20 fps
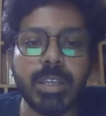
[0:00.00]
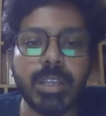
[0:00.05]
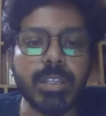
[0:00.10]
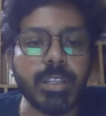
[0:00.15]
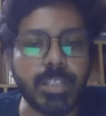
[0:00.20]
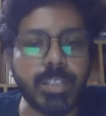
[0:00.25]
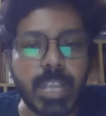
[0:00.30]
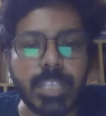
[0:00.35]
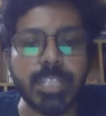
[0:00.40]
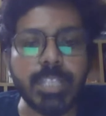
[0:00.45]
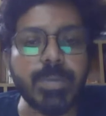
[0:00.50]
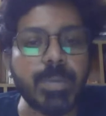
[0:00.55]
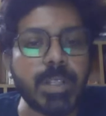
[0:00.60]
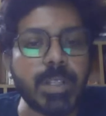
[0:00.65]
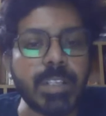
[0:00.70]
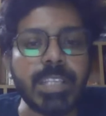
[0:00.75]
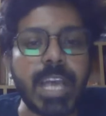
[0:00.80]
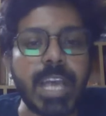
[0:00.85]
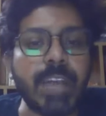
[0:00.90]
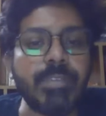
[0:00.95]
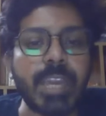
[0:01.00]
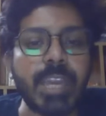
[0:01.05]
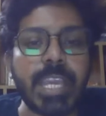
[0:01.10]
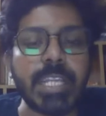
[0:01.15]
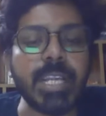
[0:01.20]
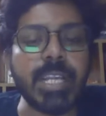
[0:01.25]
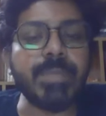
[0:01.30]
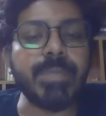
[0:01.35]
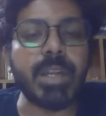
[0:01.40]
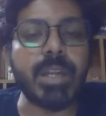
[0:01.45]
The touchables have
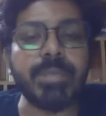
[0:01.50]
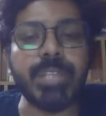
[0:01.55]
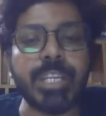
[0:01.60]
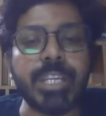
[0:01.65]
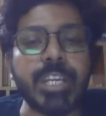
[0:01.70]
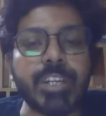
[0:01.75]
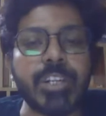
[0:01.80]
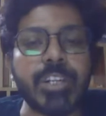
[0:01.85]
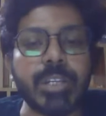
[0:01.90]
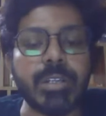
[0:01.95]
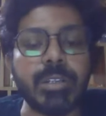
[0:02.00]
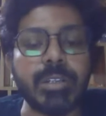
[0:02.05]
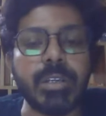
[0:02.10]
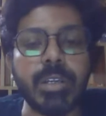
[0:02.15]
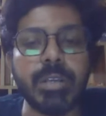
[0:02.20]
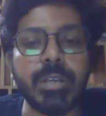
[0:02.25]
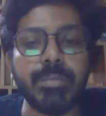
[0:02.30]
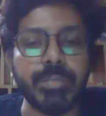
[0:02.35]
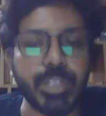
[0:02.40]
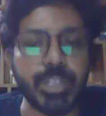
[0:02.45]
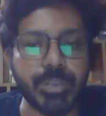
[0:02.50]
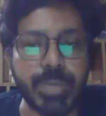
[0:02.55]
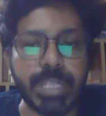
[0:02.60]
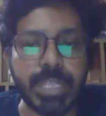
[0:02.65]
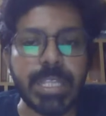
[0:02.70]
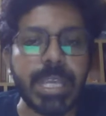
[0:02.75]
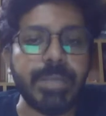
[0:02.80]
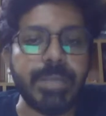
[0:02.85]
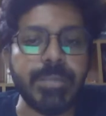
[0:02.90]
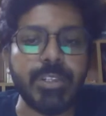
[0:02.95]
enough communication between
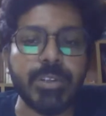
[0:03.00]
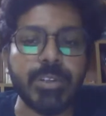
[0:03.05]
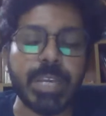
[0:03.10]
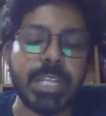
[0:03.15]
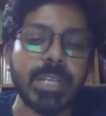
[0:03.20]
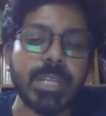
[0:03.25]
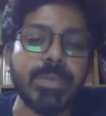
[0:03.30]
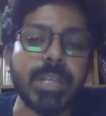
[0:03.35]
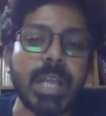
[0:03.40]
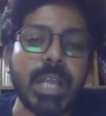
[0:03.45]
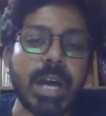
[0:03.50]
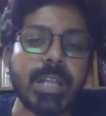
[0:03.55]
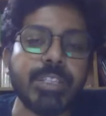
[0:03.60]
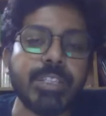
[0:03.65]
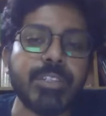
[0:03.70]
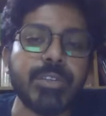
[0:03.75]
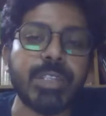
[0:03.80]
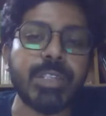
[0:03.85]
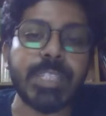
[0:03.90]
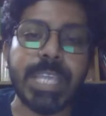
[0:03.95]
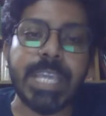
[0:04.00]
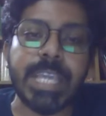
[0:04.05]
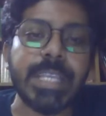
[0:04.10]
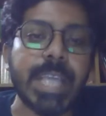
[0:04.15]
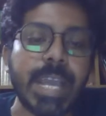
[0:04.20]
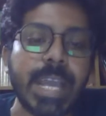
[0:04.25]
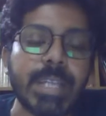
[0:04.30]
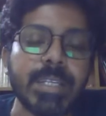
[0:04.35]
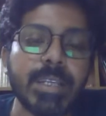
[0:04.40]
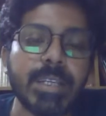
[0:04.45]
them to enable us to say
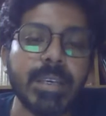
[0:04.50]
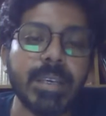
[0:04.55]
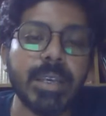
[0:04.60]
that